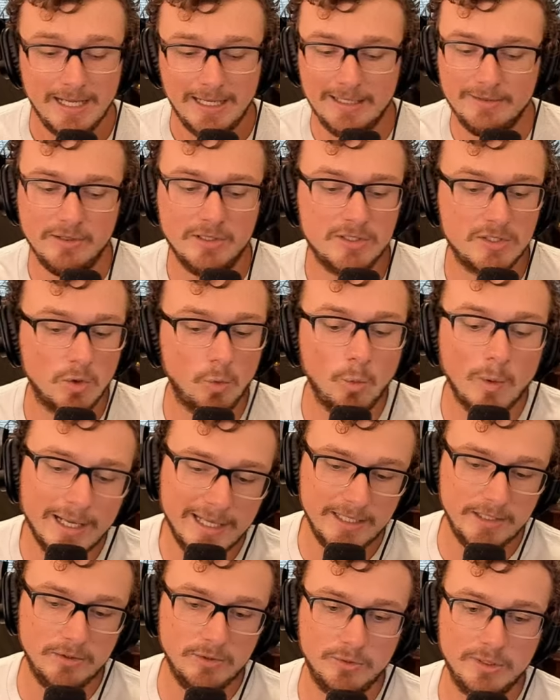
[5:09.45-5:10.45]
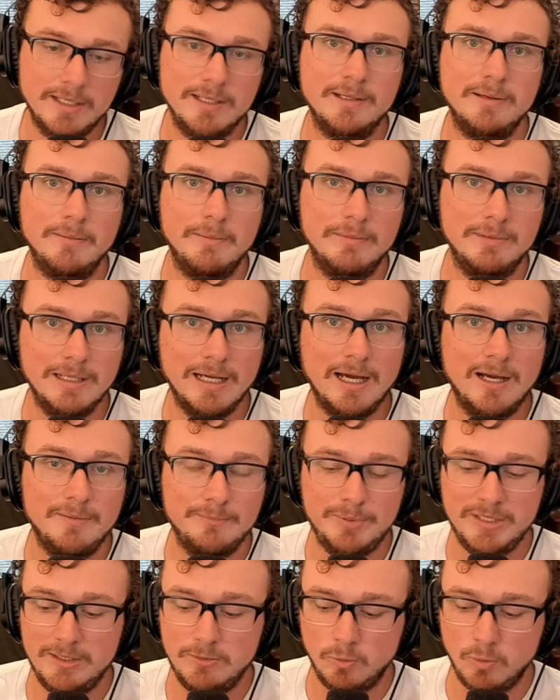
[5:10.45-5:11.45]
And there's a way you can
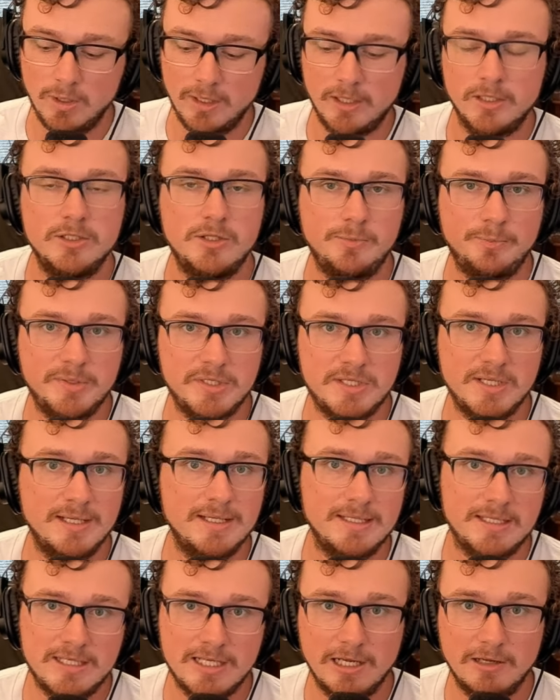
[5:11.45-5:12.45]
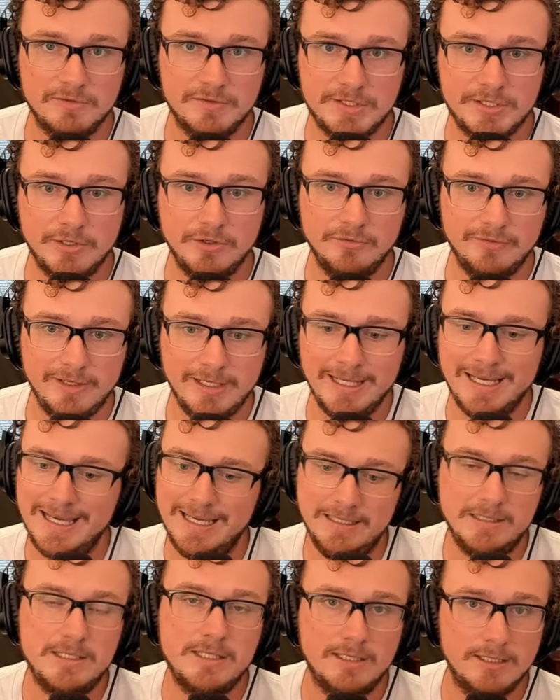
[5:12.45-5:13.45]
not be one hundred percent self-serving
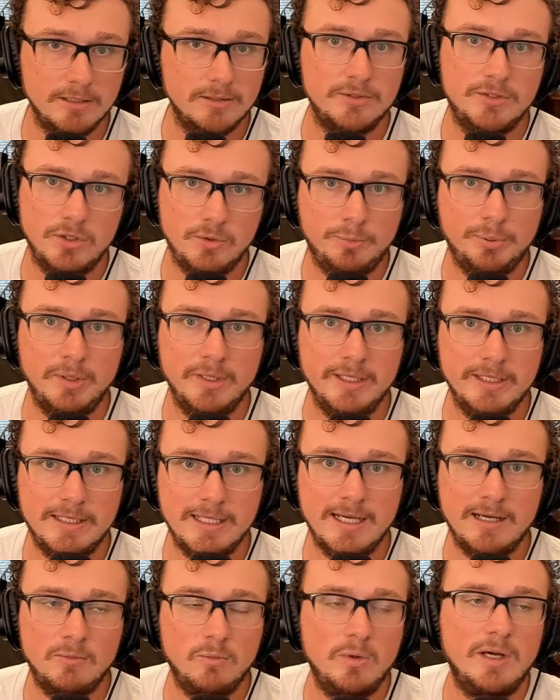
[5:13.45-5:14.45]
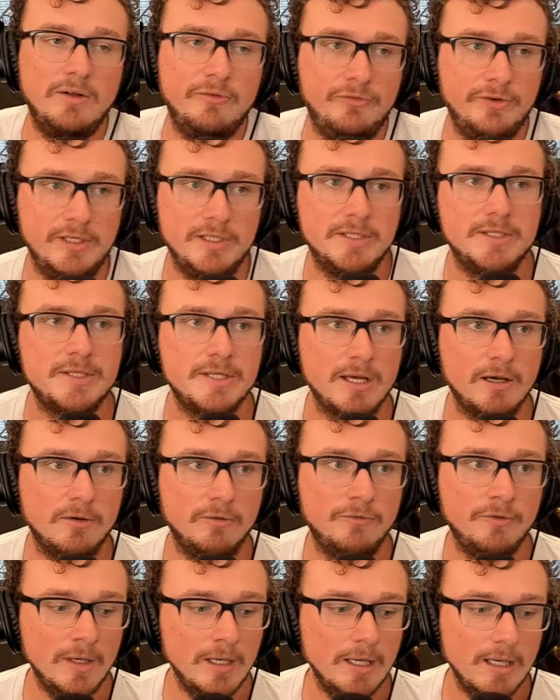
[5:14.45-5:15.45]
and still do pretty damn well for
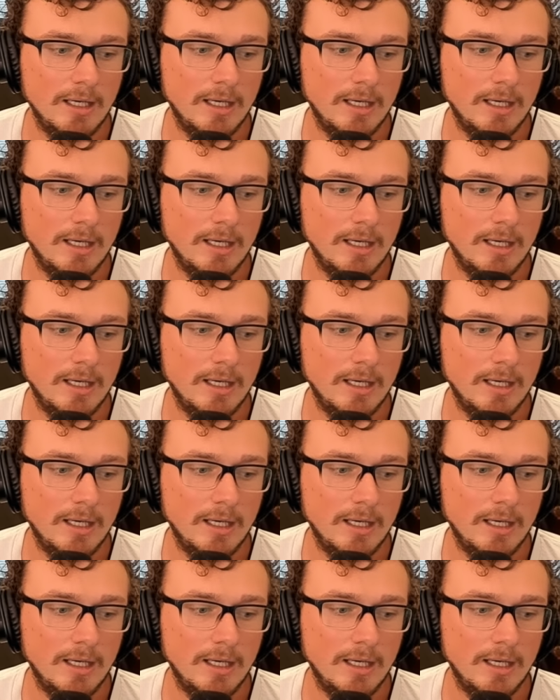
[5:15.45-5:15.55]
yourself.